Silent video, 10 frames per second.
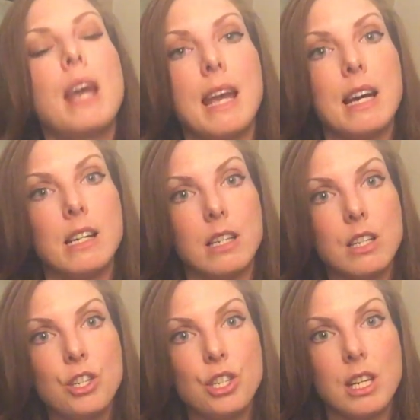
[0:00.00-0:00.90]
And
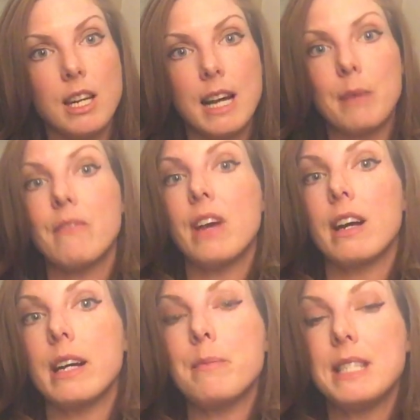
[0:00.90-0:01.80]
she got
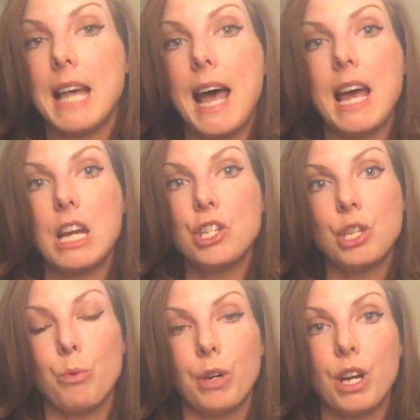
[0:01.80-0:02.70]
very upset and
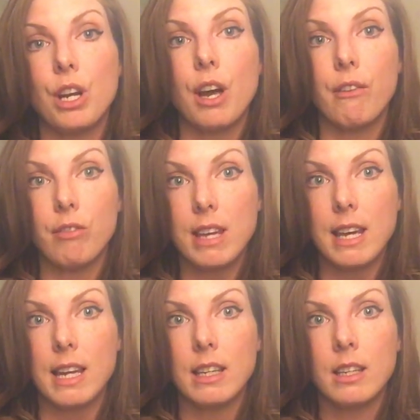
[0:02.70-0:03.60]
she wanted to go
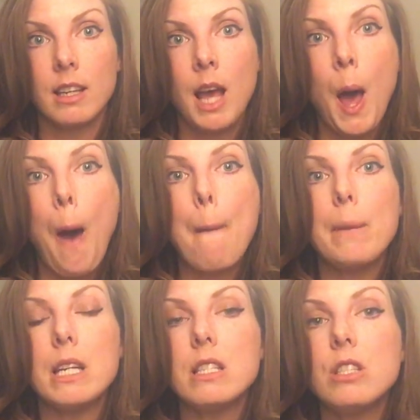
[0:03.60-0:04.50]
vegan.
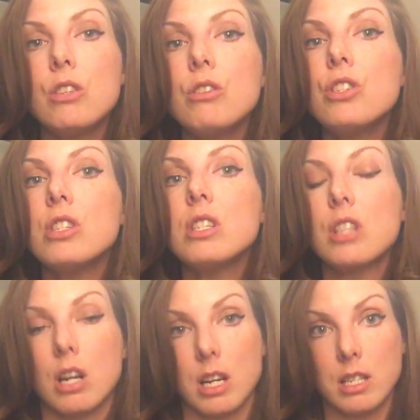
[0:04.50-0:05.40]
But as soon as she
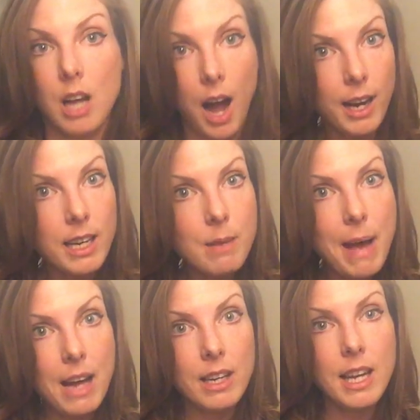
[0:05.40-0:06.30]
started talking
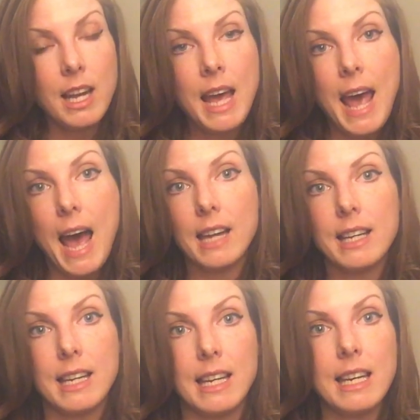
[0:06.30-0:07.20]
about it and
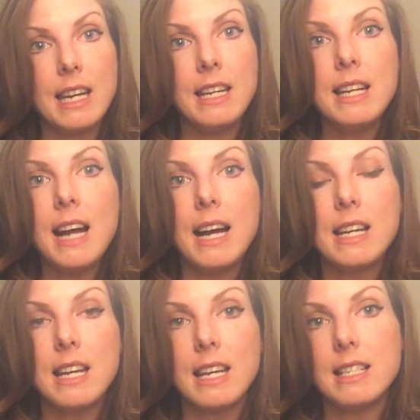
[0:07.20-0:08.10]
getting any kind
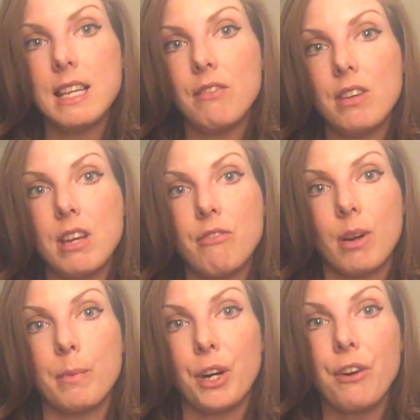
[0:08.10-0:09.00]
of negativity
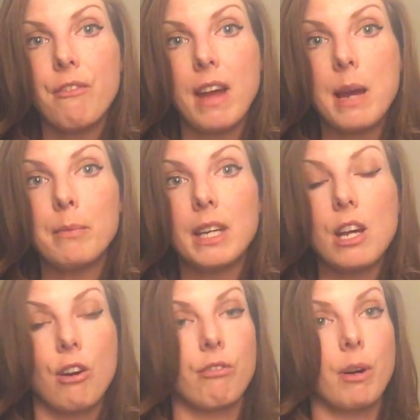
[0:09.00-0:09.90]
from her
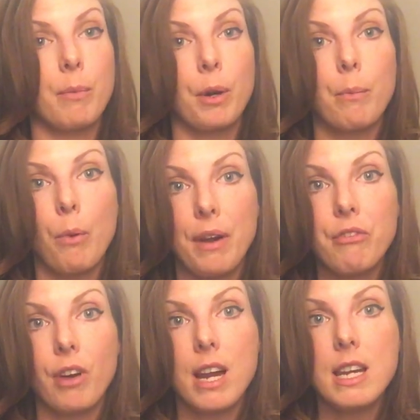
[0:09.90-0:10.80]
family or from her
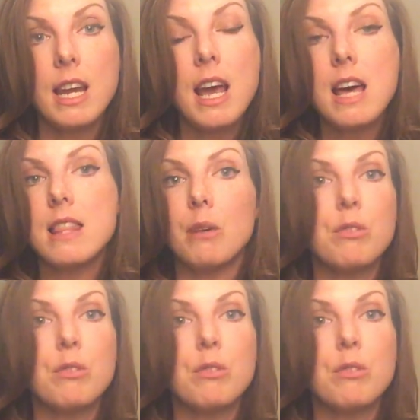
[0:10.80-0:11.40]
boyfriend, that